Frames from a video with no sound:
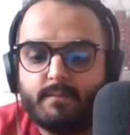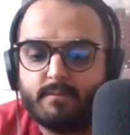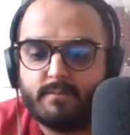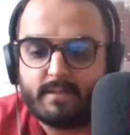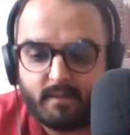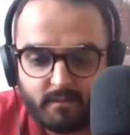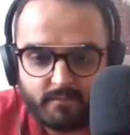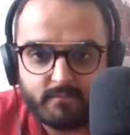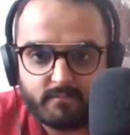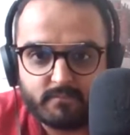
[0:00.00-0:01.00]
there
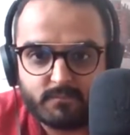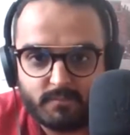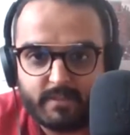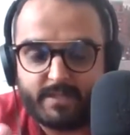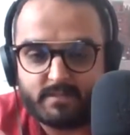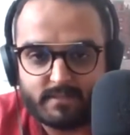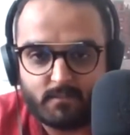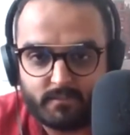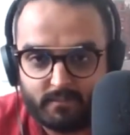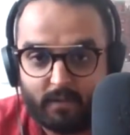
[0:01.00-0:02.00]
are idiots
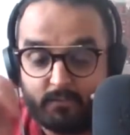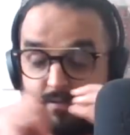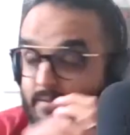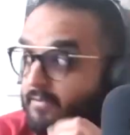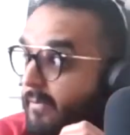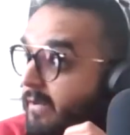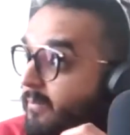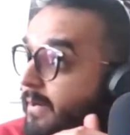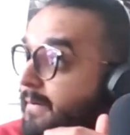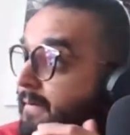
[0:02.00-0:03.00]
out out here as well
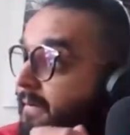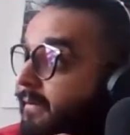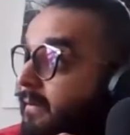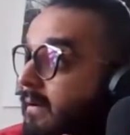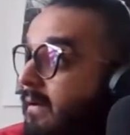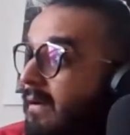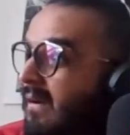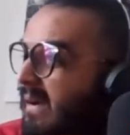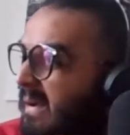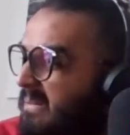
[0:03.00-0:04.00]
but uh,
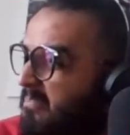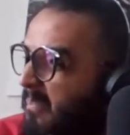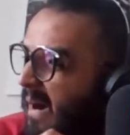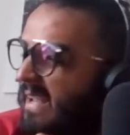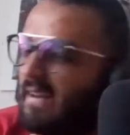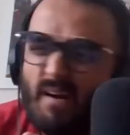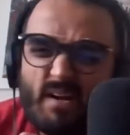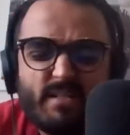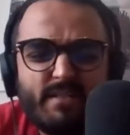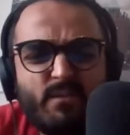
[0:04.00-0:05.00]
by and
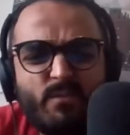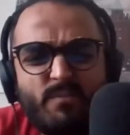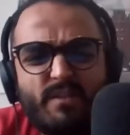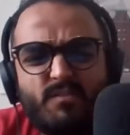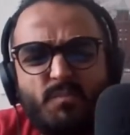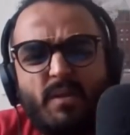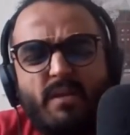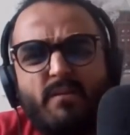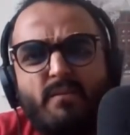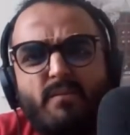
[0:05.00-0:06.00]
large i think it's
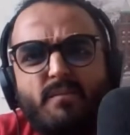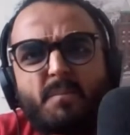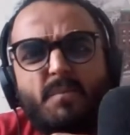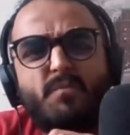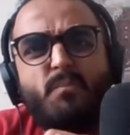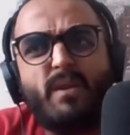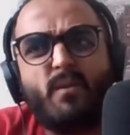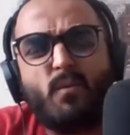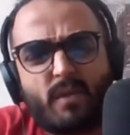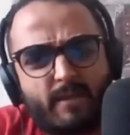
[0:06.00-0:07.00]
been it's
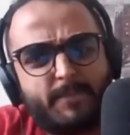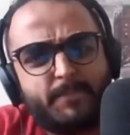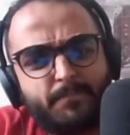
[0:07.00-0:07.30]
been okay